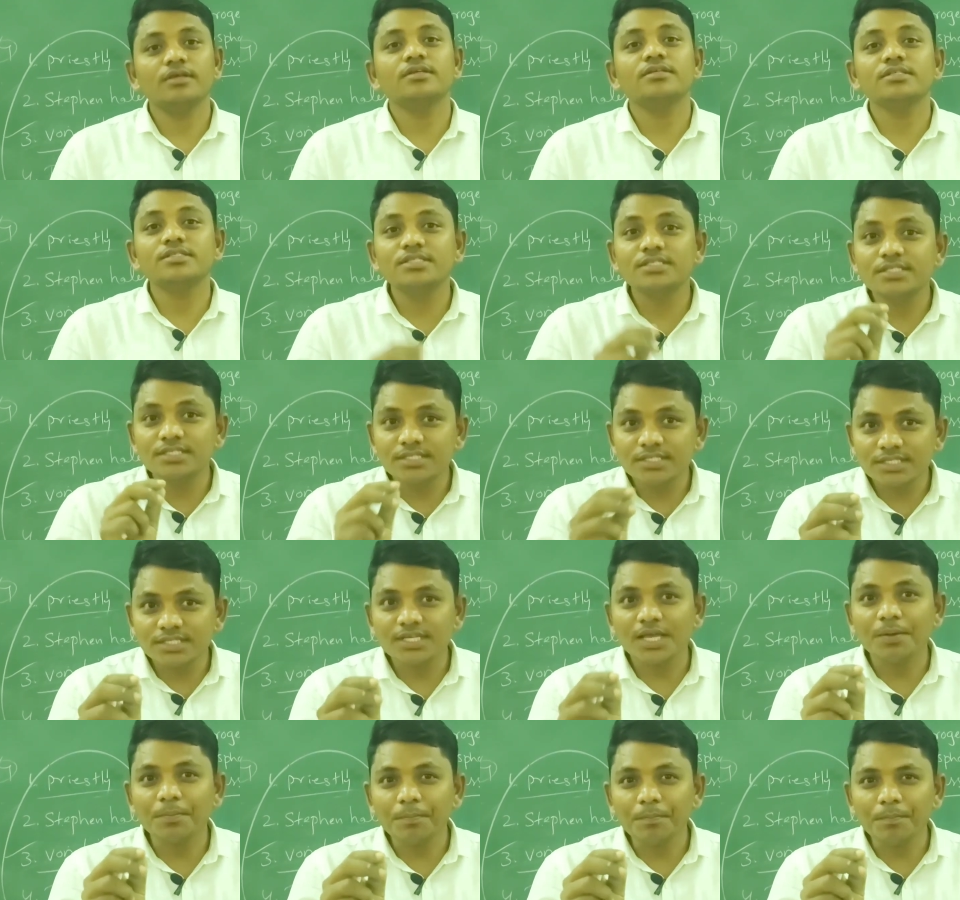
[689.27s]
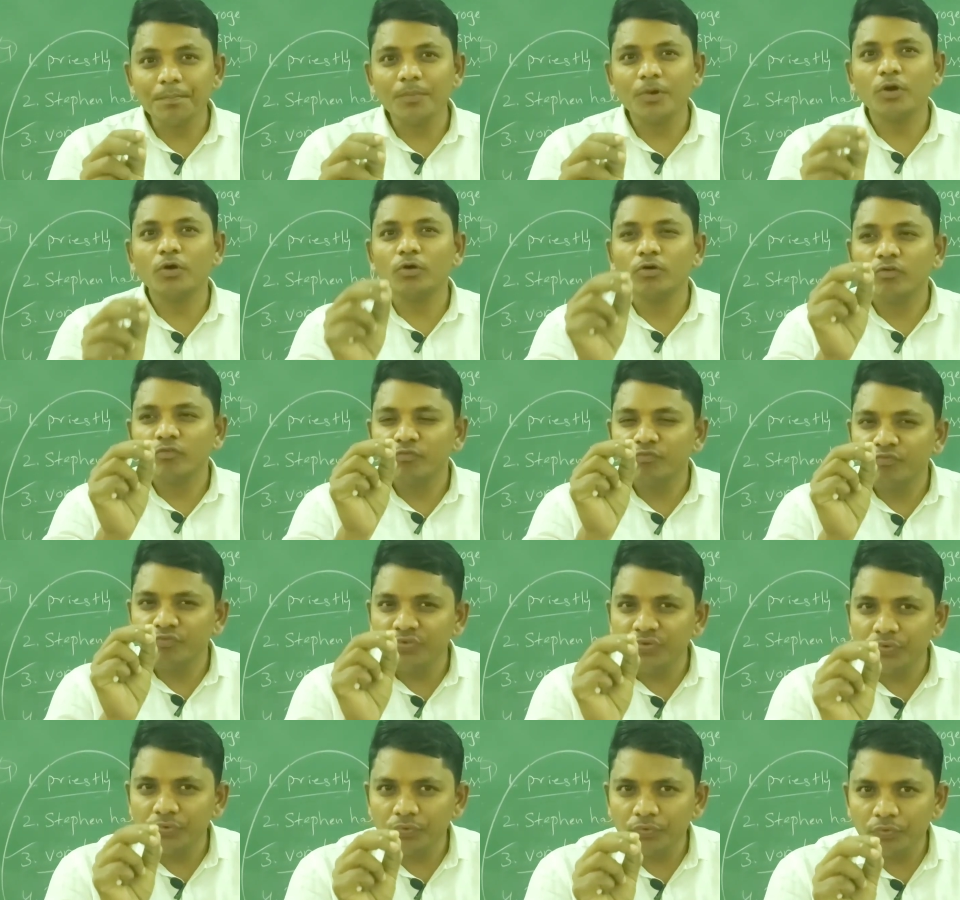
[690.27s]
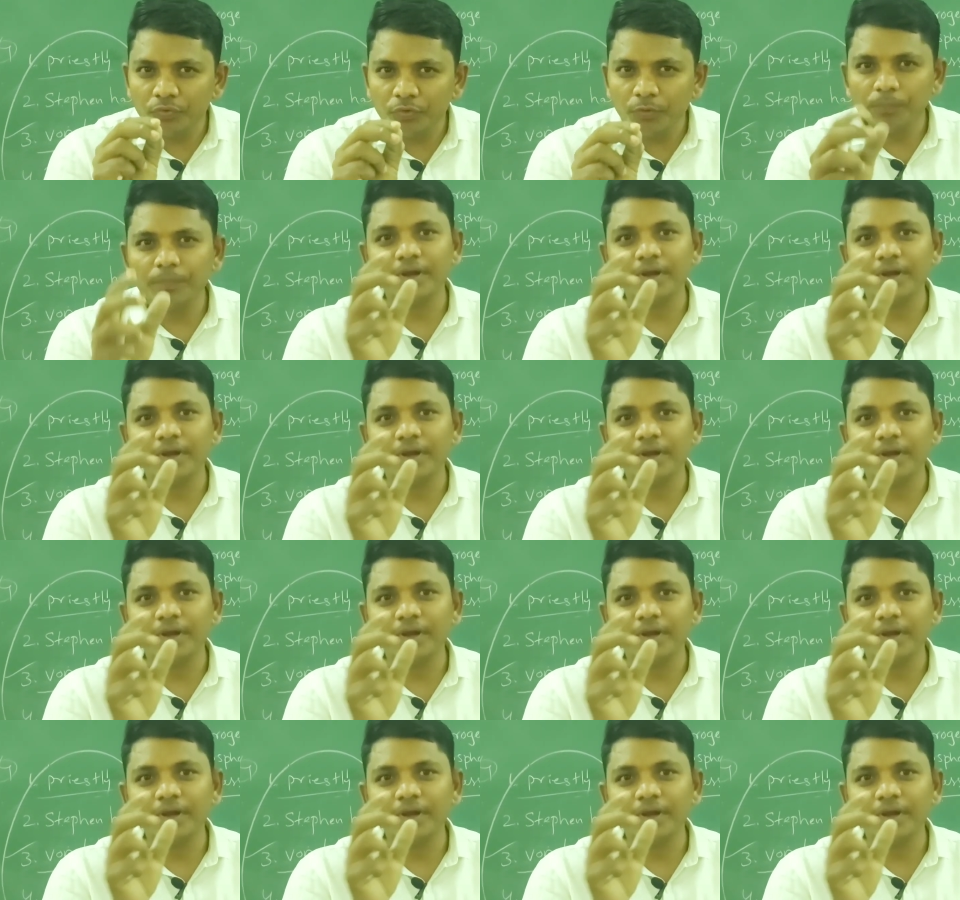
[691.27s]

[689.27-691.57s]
Some few